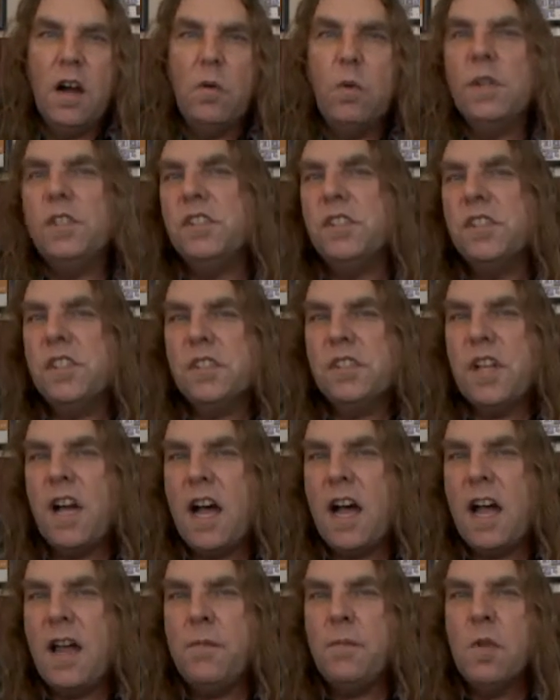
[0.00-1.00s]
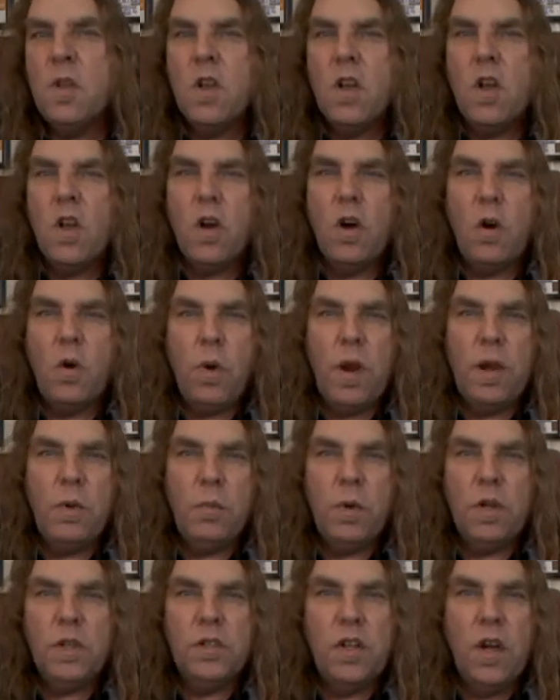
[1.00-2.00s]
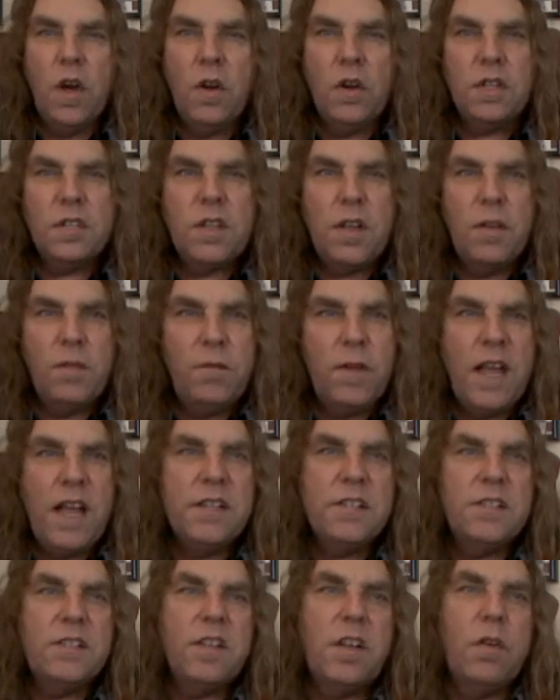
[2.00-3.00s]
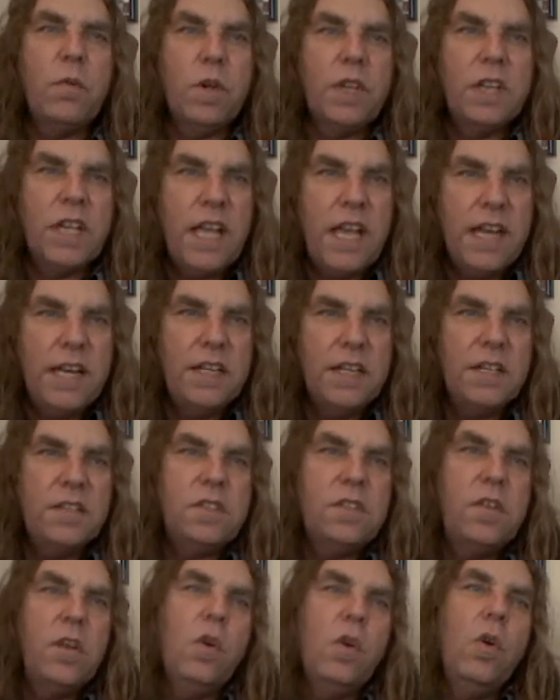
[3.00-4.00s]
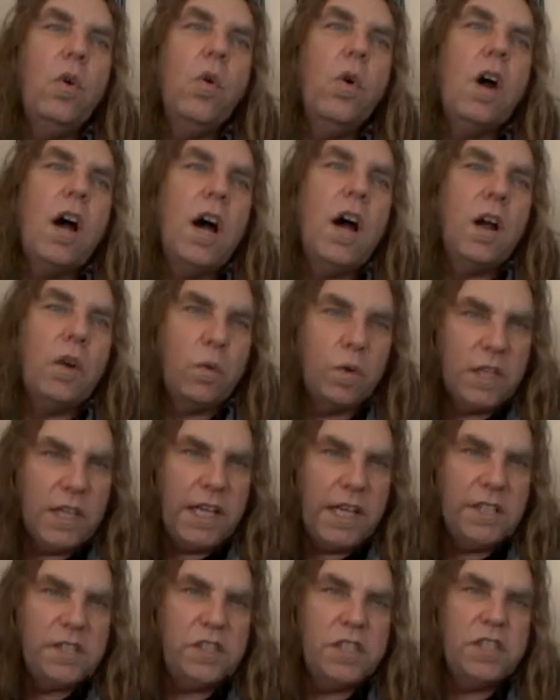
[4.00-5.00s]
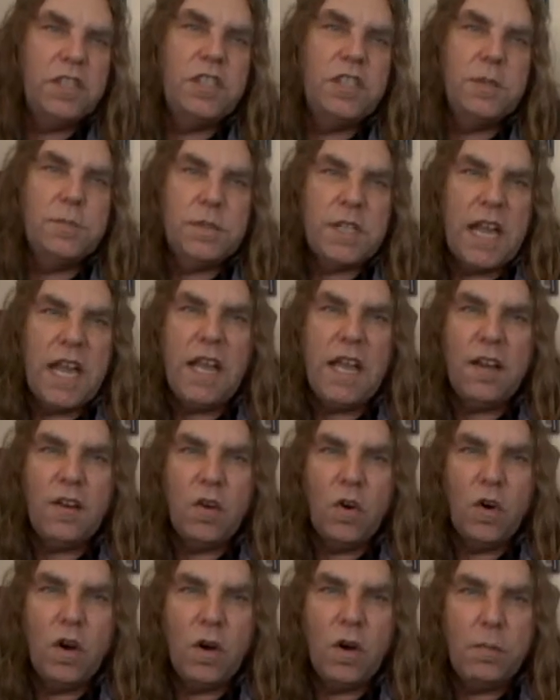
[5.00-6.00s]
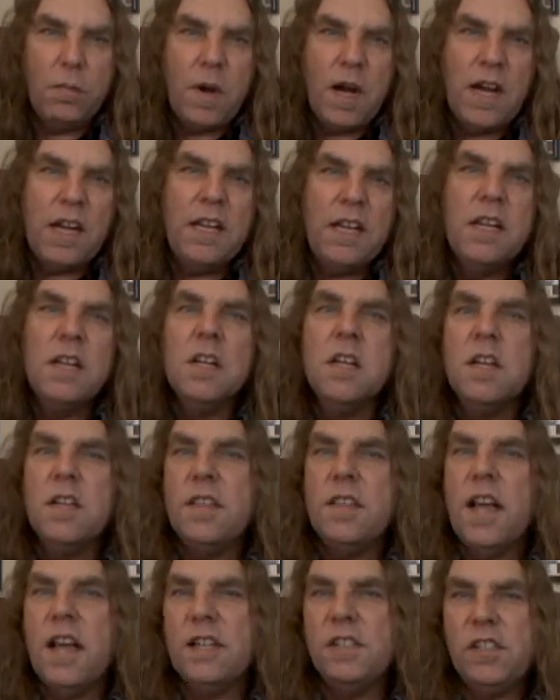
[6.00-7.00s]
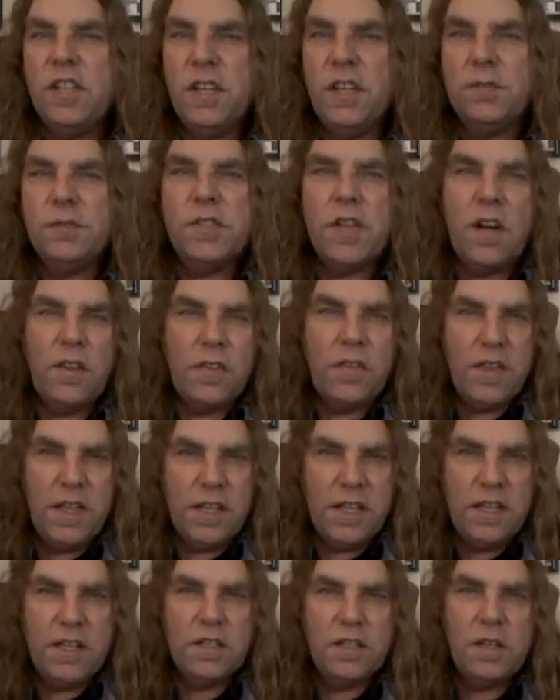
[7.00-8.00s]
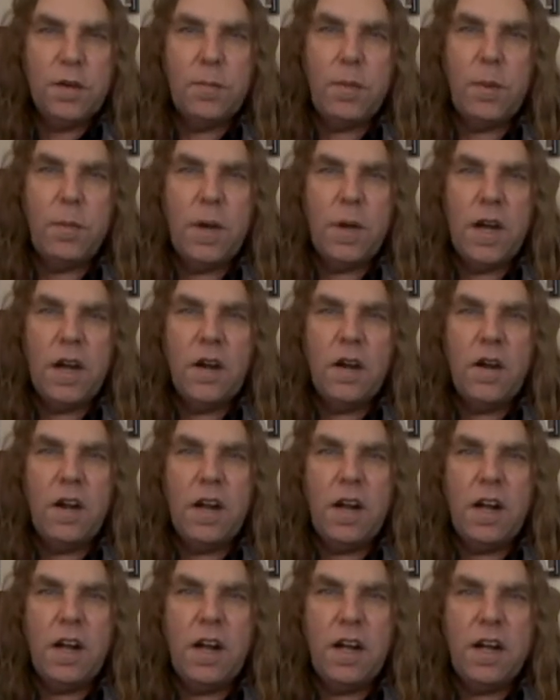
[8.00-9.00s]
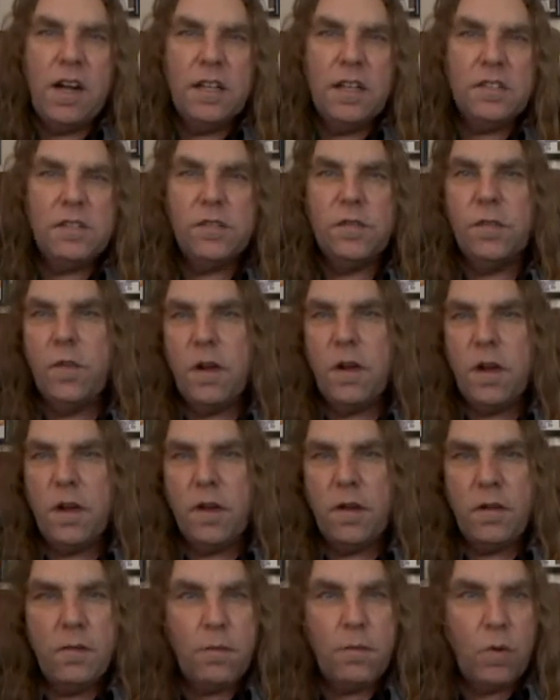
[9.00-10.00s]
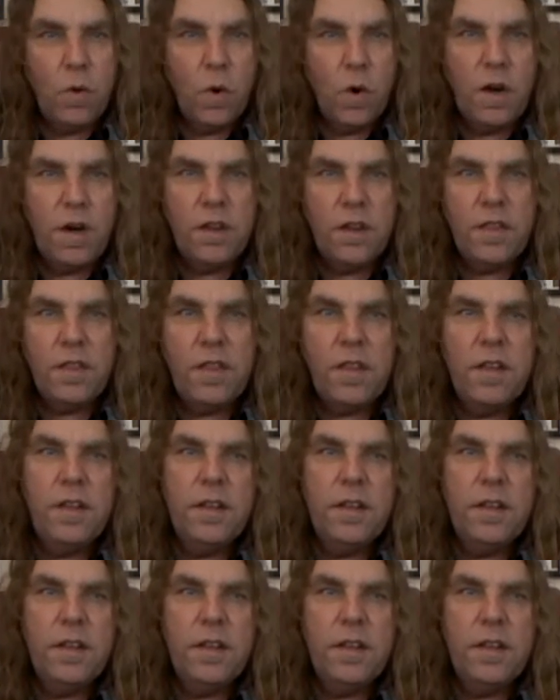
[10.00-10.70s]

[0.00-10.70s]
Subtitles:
which is a time when we'll notice events related to relationships and or money that shifts our thinking to prepare us for